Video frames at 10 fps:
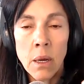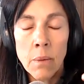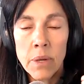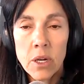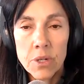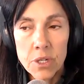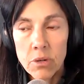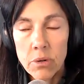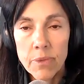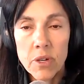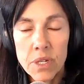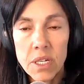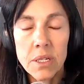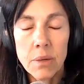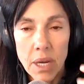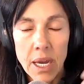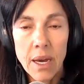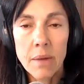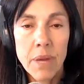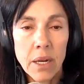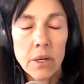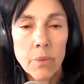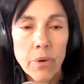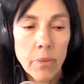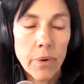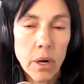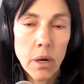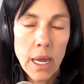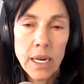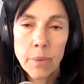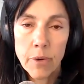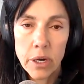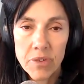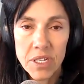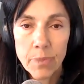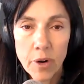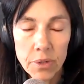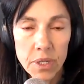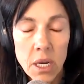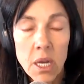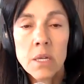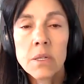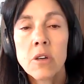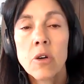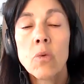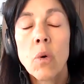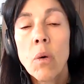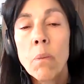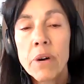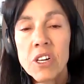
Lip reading: because your immune system can't mount a proper antibody response. So by